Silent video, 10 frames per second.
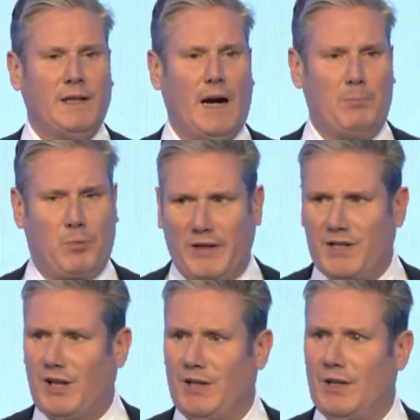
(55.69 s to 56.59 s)
a
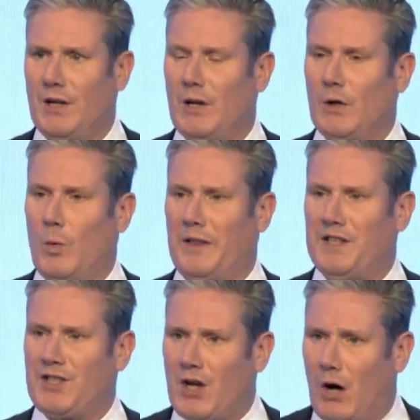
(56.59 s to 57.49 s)
Britain with
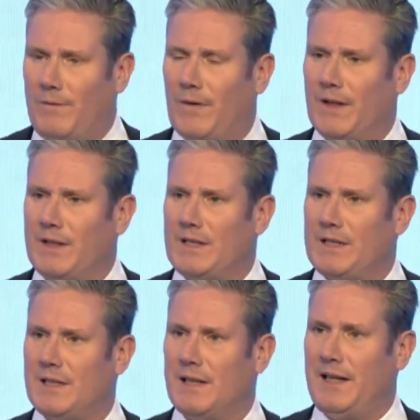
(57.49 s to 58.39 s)
its confidence,